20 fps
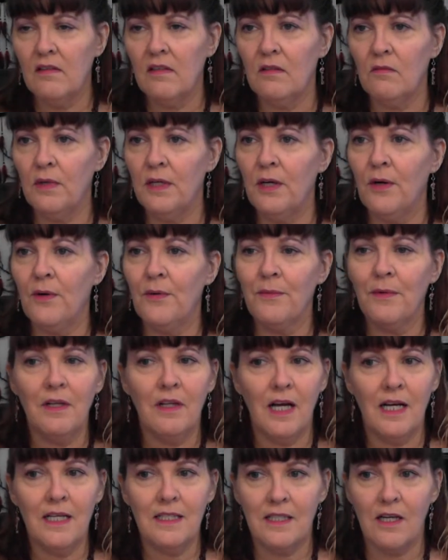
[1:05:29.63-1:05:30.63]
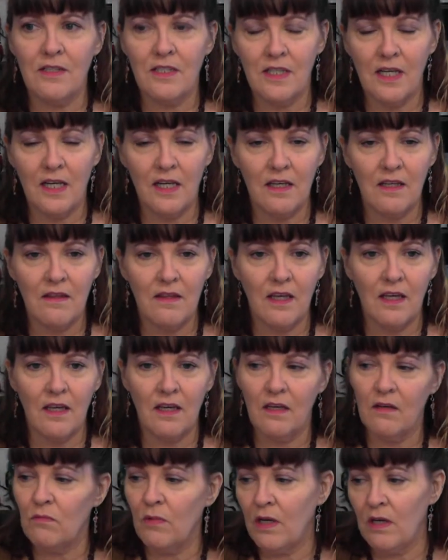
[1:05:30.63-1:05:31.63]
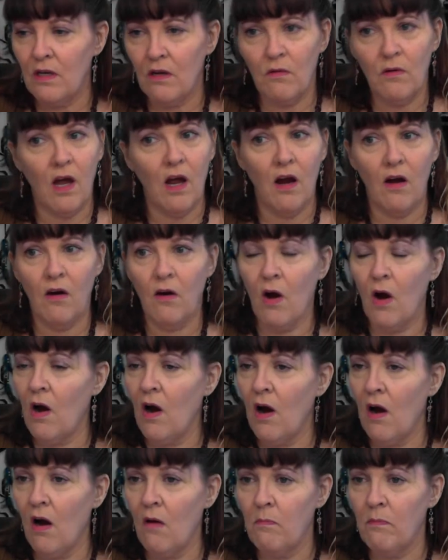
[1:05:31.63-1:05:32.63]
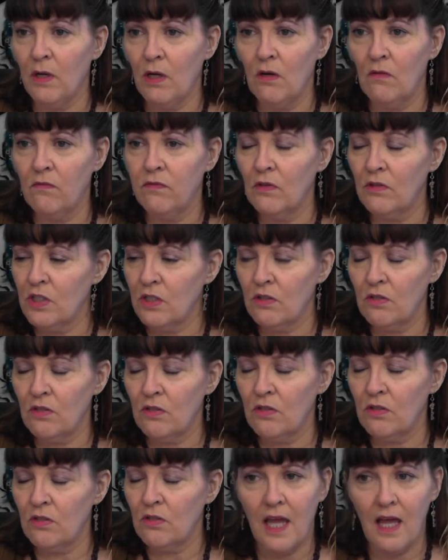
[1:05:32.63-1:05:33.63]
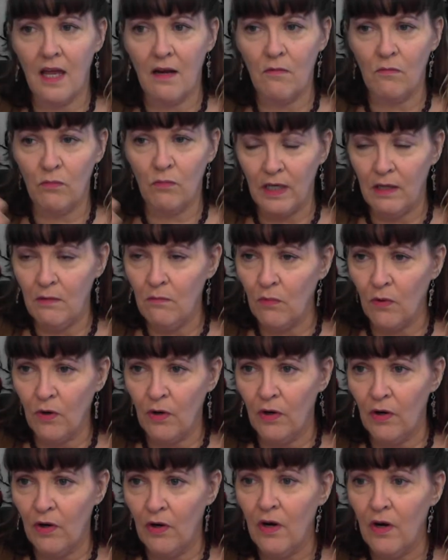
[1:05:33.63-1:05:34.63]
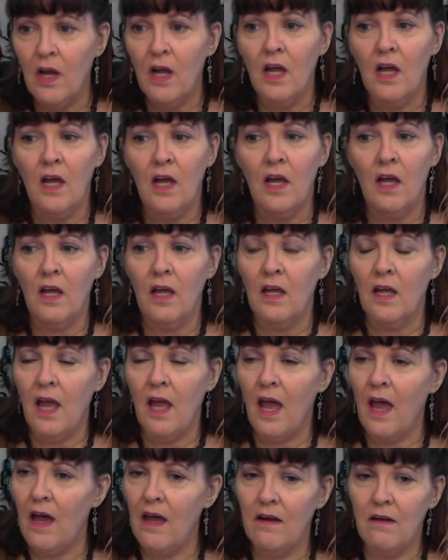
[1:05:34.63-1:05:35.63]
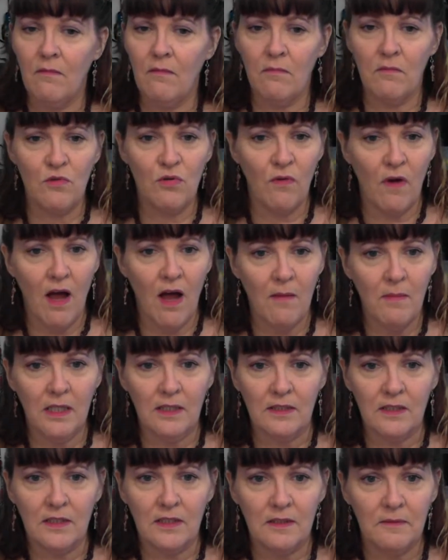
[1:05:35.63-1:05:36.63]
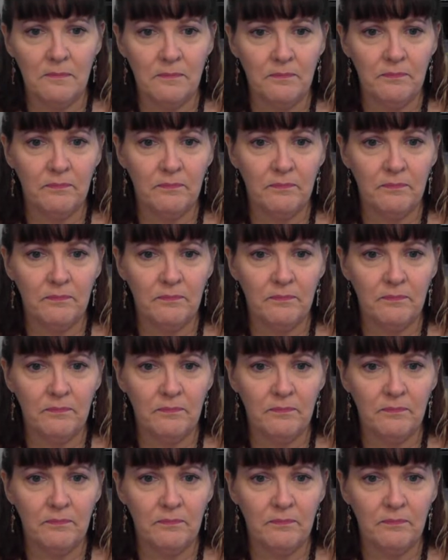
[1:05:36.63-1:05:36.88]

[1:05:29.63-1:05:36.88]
We don't realize our stinking thinking. We don't, our beautiful children that we were had traumas.